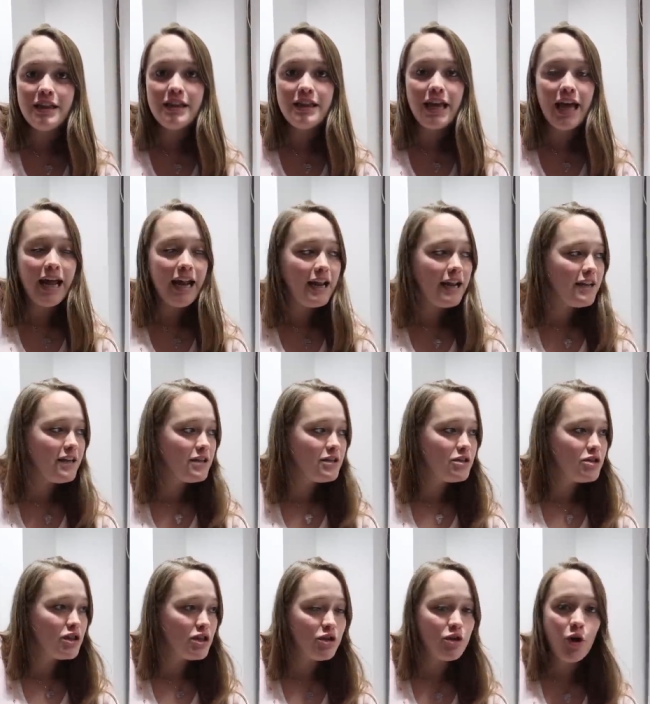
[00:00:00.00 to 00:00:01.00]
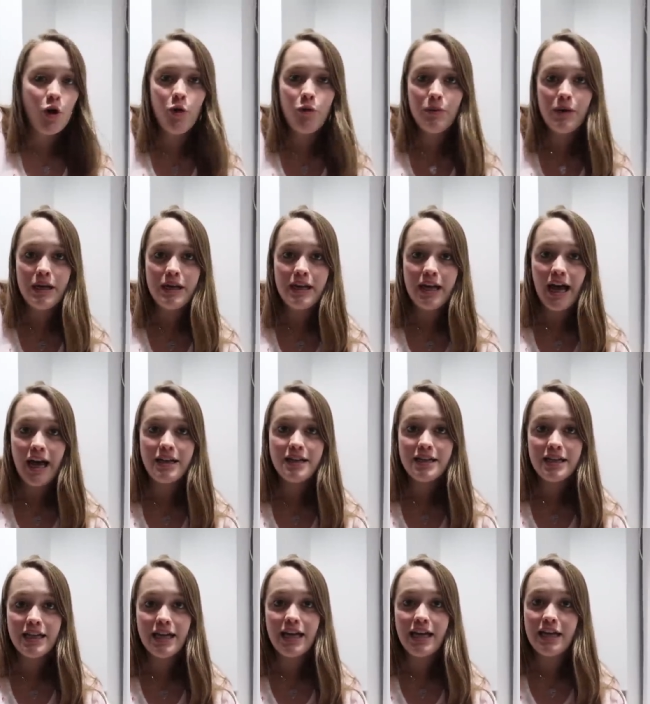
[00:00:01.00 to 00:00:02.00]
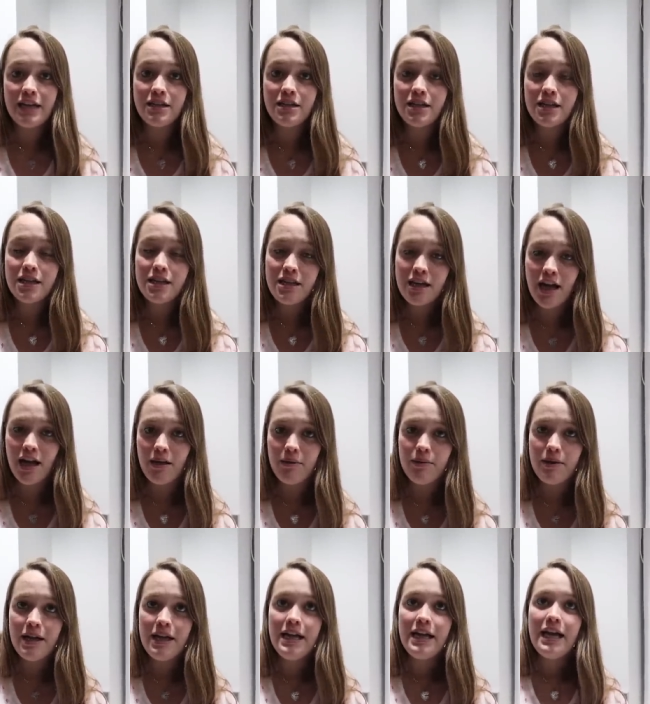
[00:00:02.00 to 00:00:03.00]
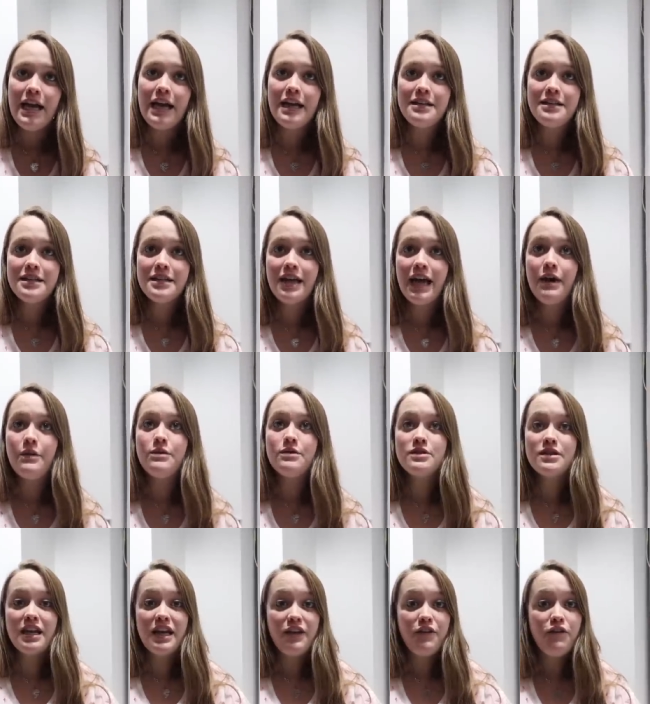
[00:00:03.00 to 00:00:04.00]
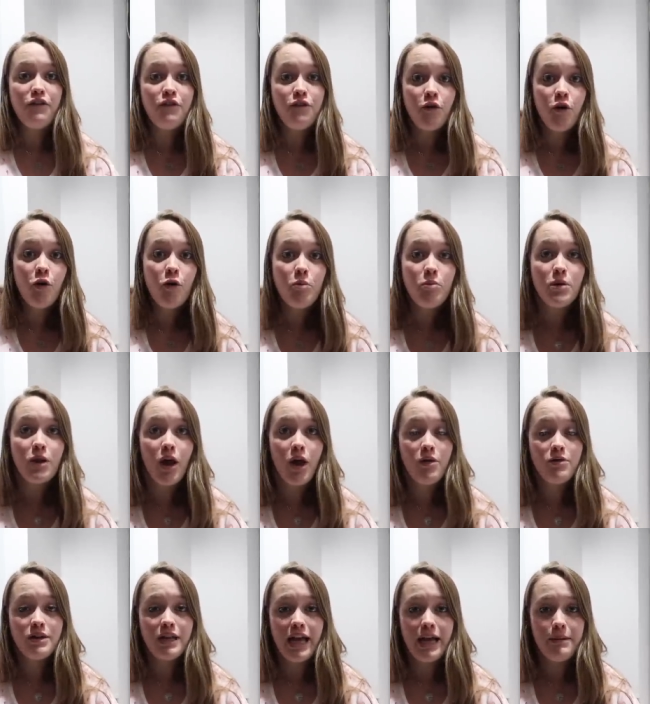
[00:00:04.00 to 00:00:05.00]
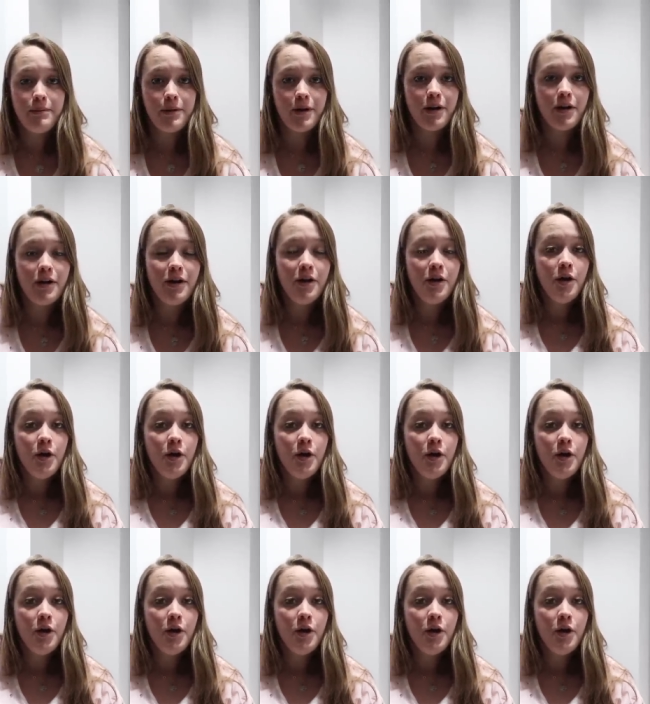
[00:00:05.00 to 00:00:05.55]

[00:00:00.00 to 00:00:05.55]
that she told me not to get into the tub until I was like full-blown labor,